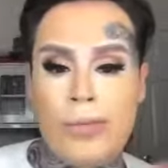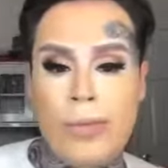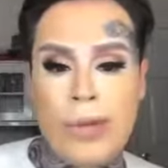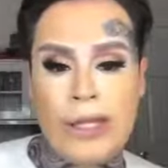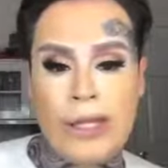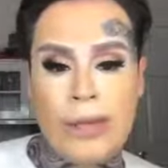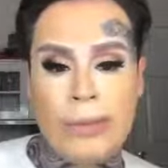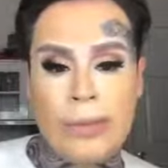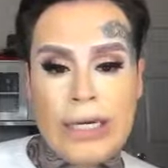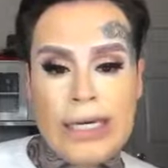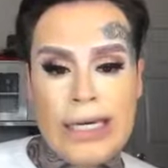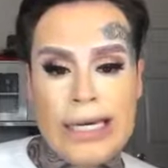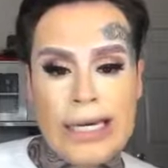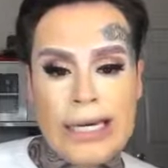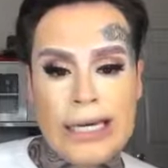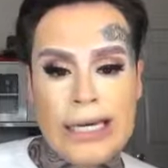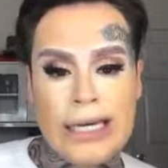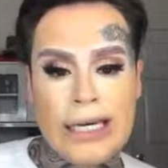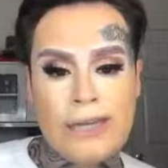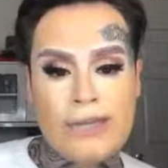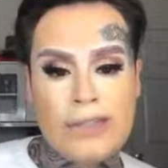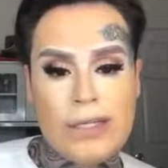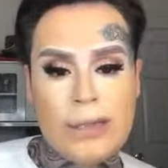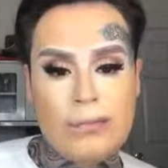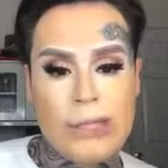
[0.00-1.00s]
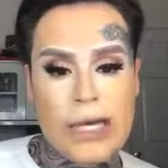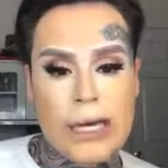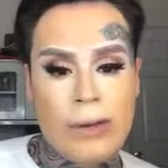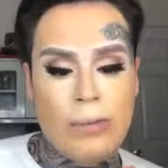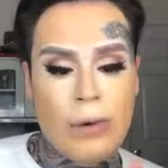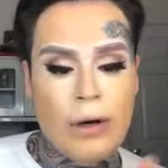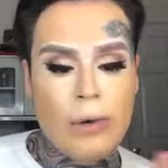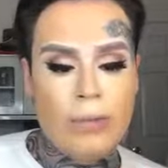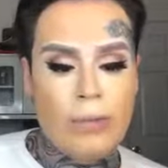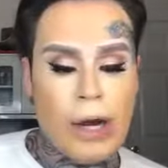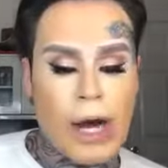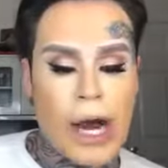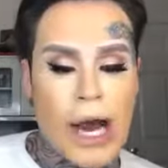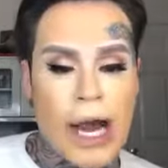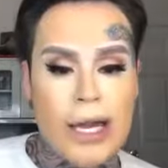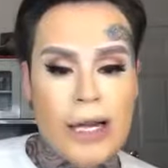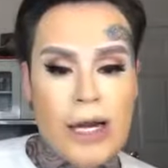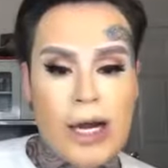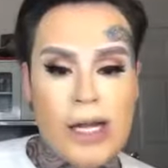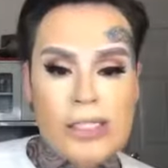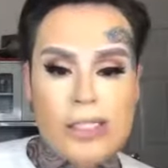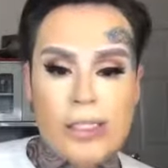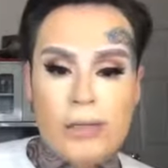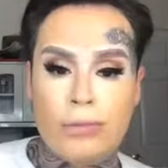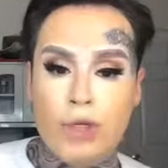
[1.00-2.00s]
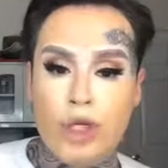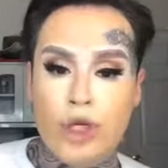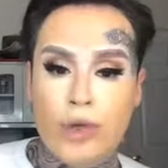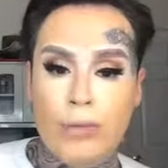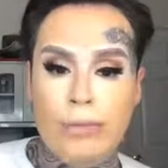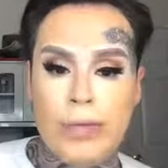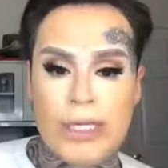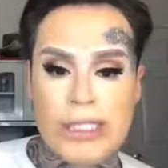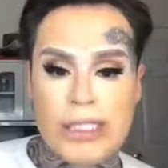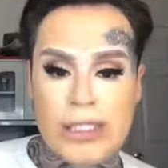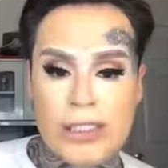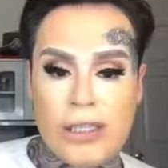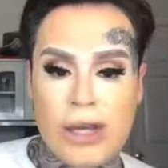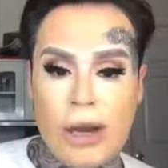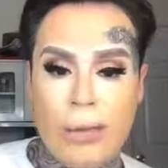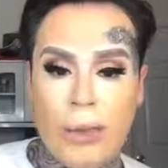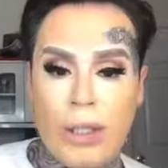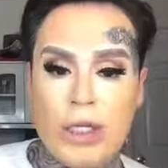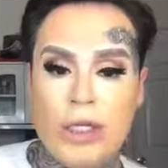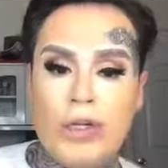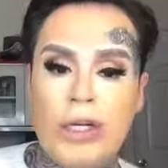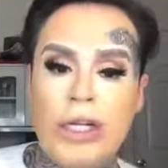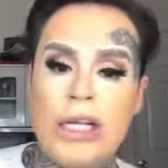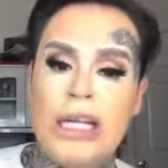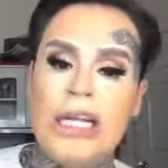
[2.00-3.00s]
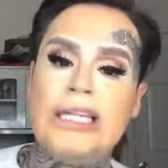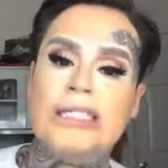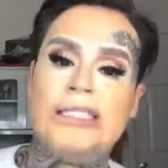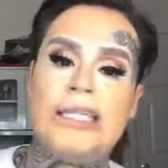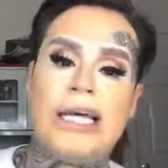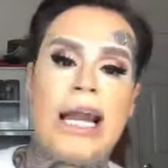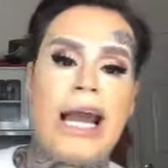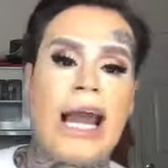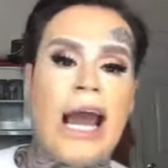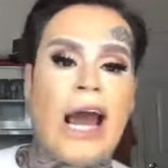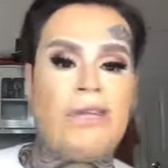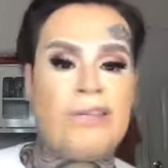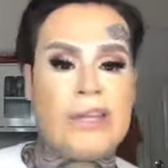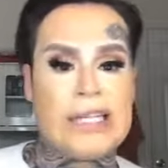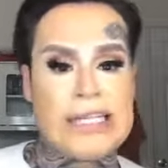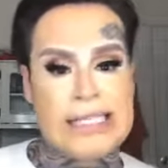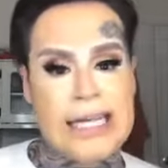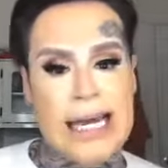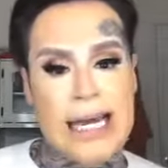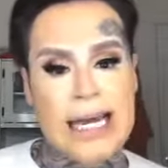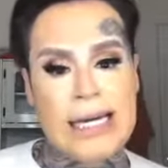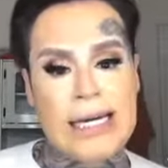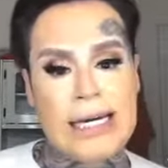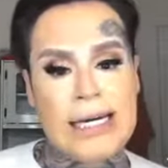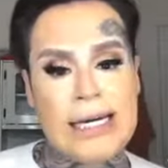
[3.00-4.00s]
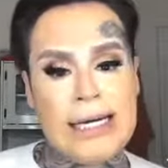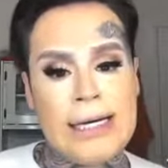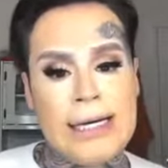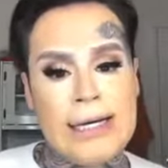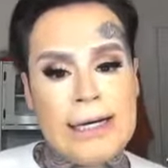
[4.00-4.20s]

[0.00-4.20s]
to be in the beginning of September, but I got some new business opportunities that I have to take